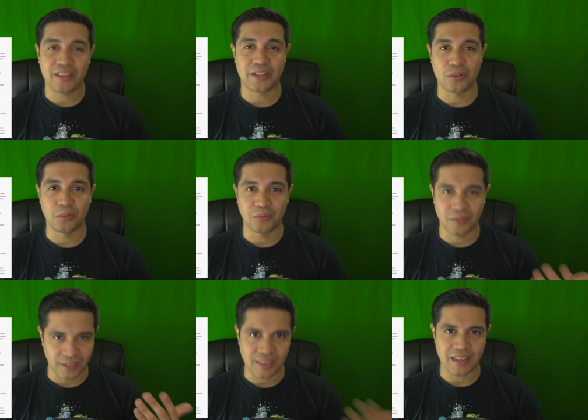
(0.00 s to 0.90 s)
telling you
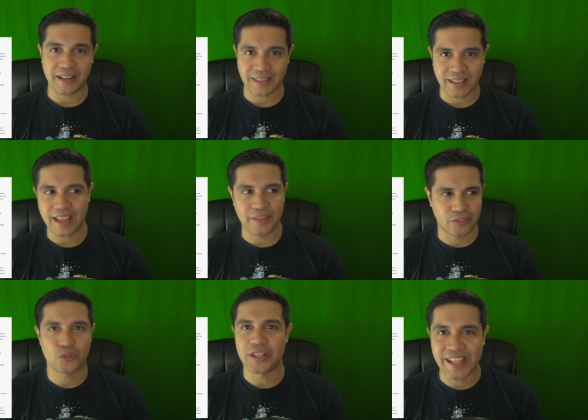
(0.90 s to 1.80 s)
the thing that
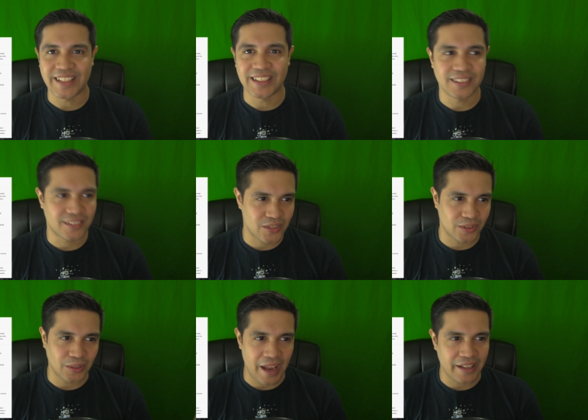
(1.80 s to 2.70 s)
they've created.
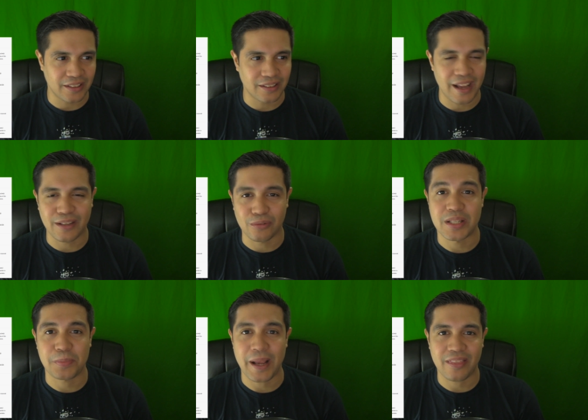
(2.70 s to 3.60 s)
So I can
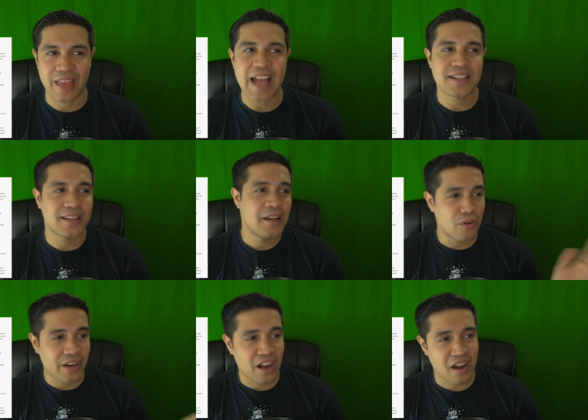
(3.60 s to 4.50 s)
respect that.
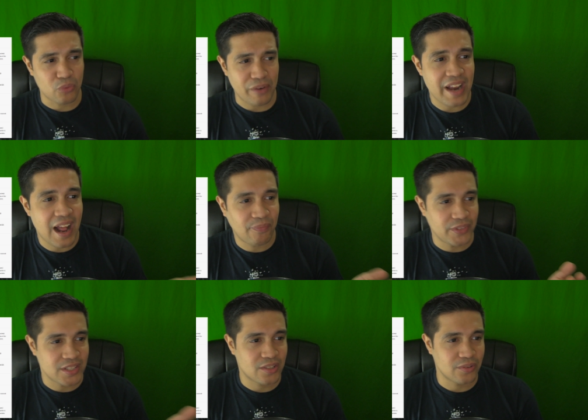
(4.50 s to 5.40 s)
Moving on, we've
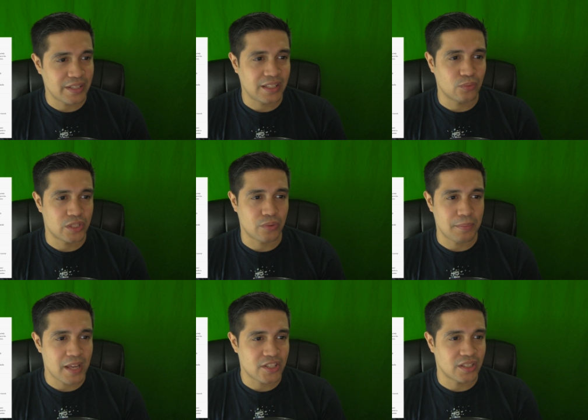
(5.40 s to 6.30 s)
got the screen, which we
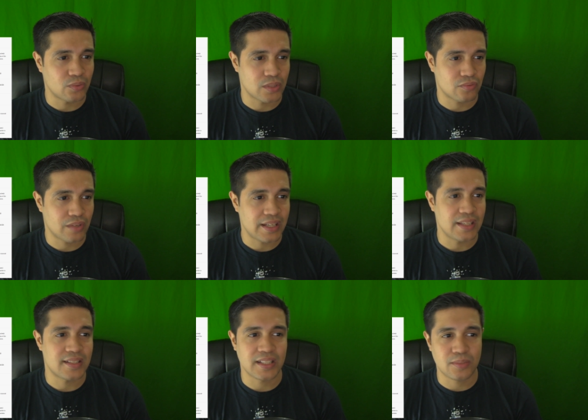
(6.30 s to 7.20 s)
mentioned was
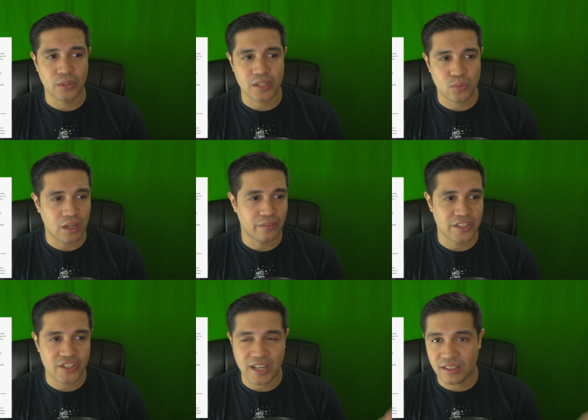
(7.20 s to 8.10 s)
already
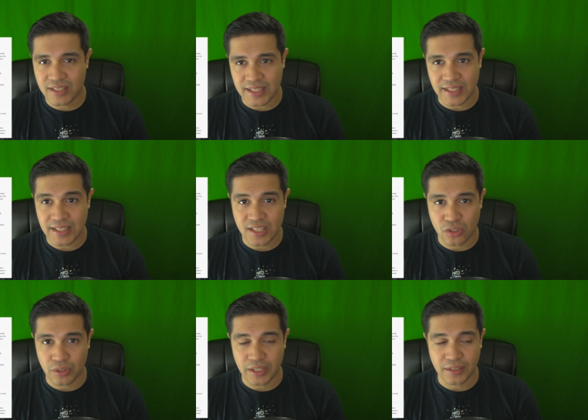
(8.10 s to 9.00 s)
6.12-inch LCD
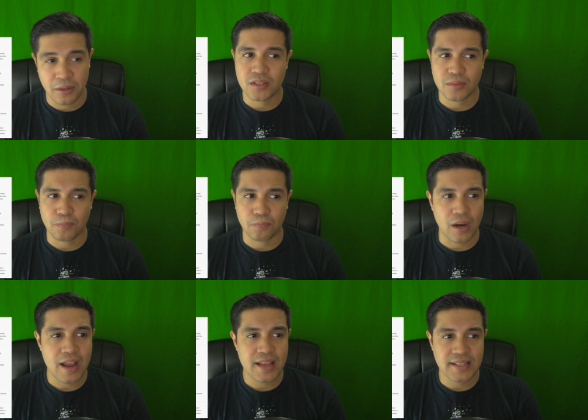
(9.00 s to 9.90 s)
screen.
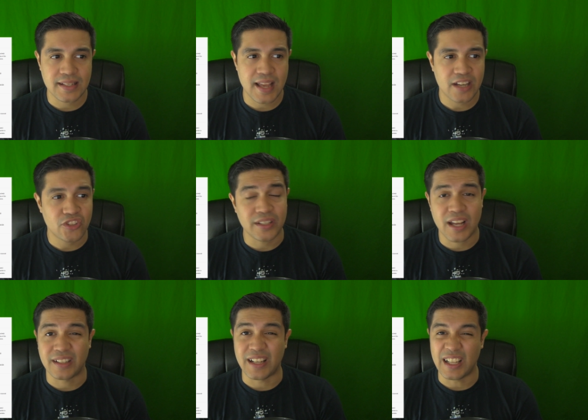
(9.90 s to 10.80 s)
Surprised that's actually
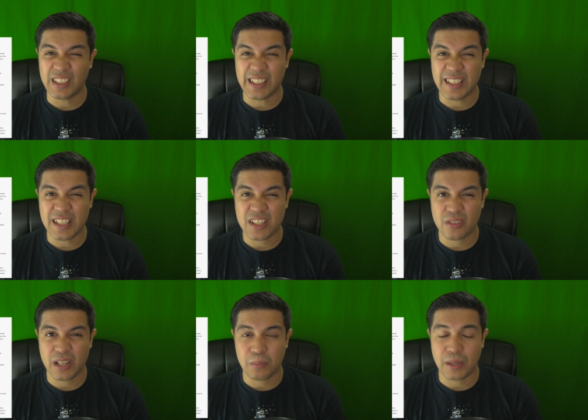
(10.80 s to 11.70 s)
not an LED
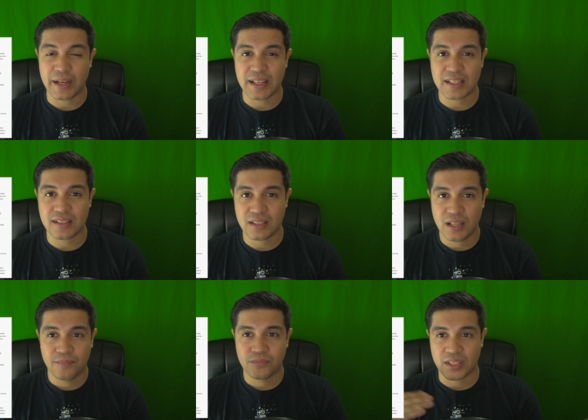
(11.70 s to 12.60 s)
screen, but I guess
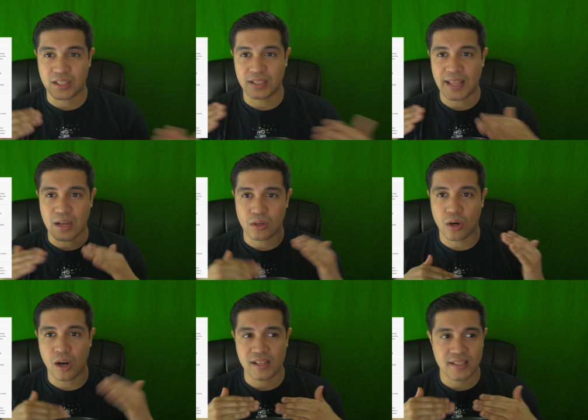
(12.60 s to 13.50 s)
to cut down
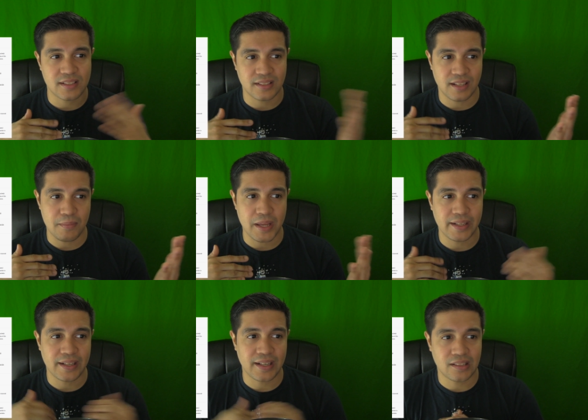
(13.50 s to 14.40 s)
costs, they made
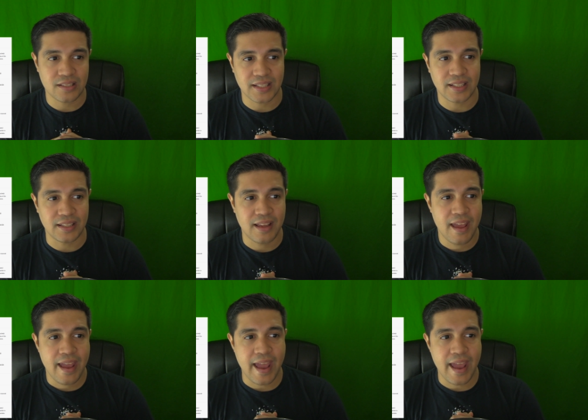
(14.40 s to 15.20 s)
it an LCD.